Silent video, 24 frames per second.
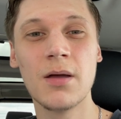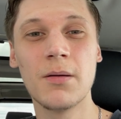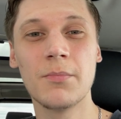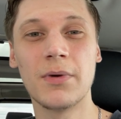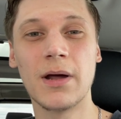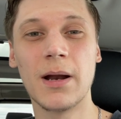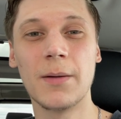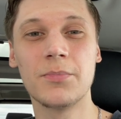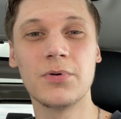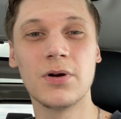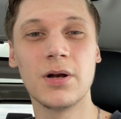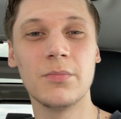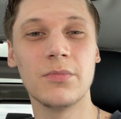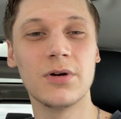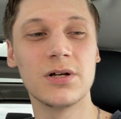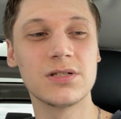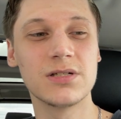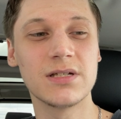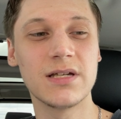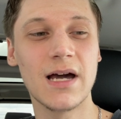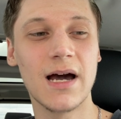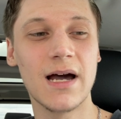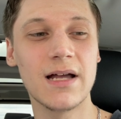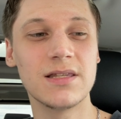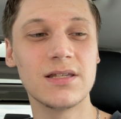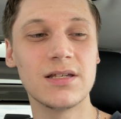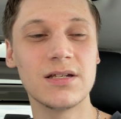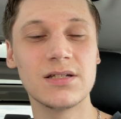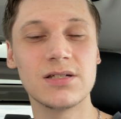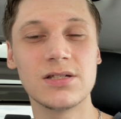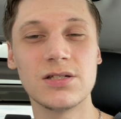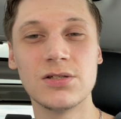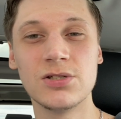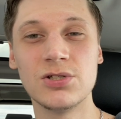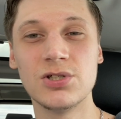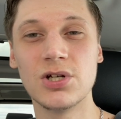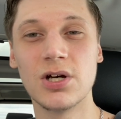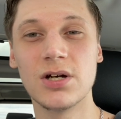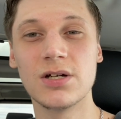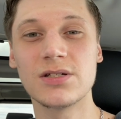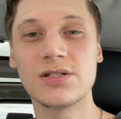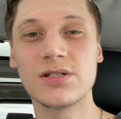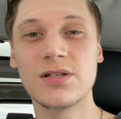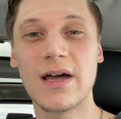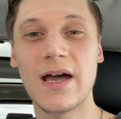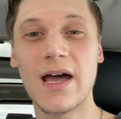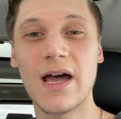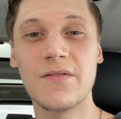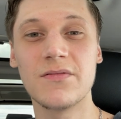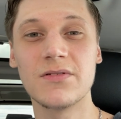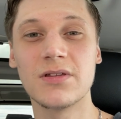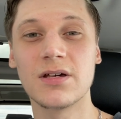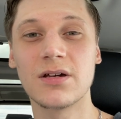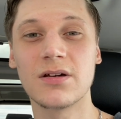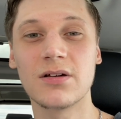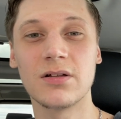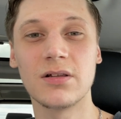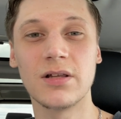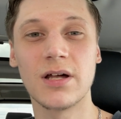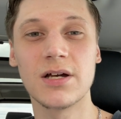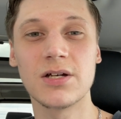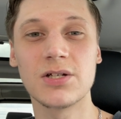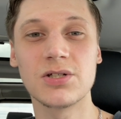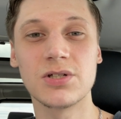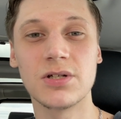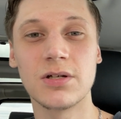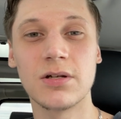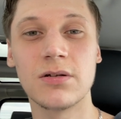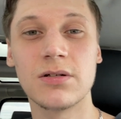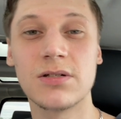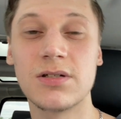but I pretty much got this just to have in the collection